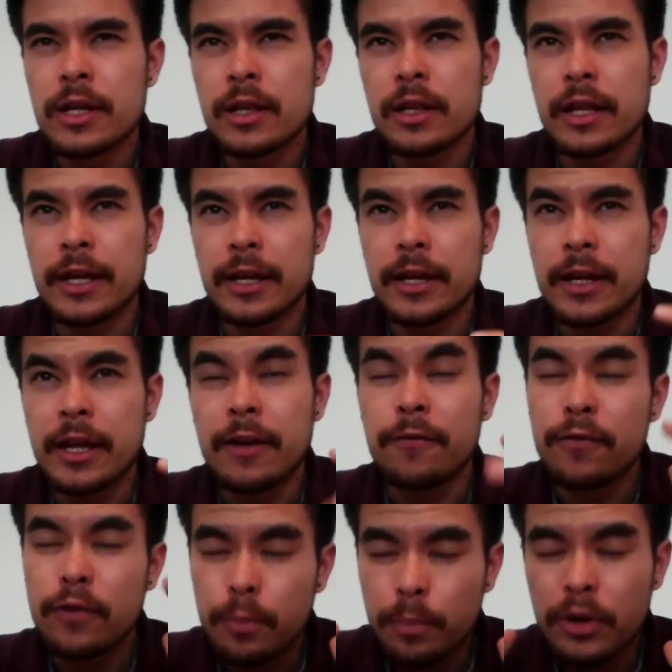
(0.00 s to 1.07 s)
like,
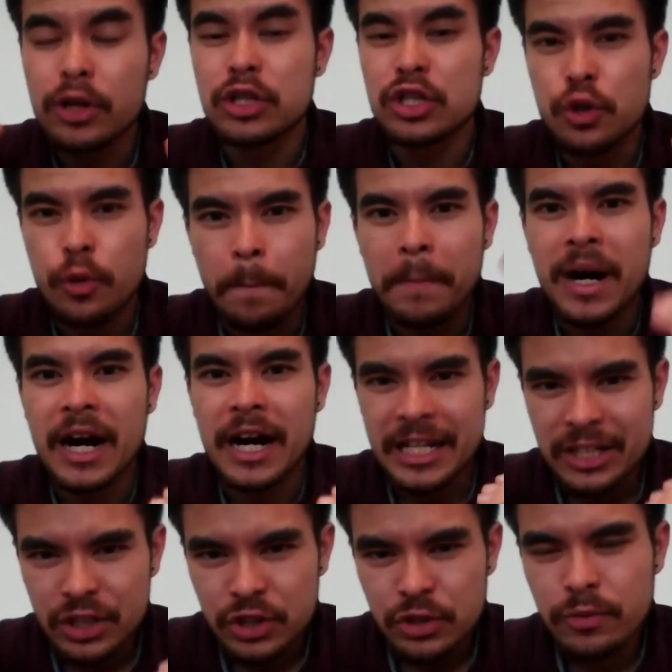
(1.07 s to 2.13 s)
if you put your
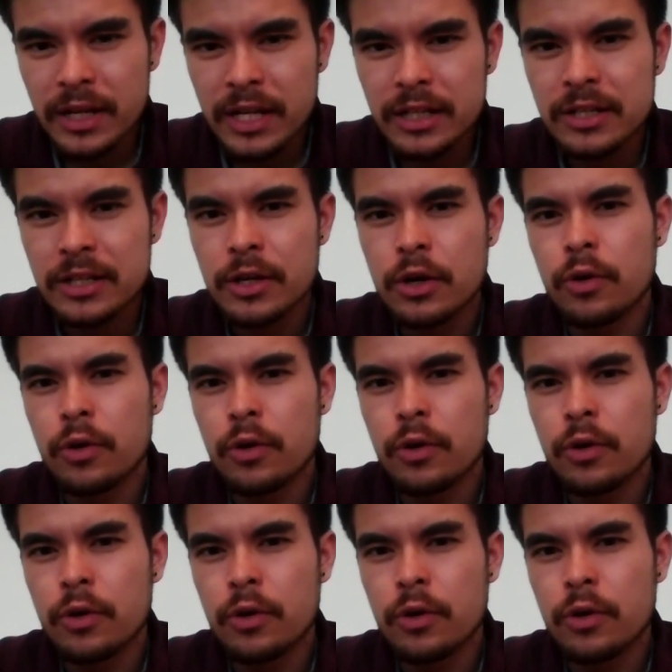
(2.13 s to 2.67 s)
mind to it,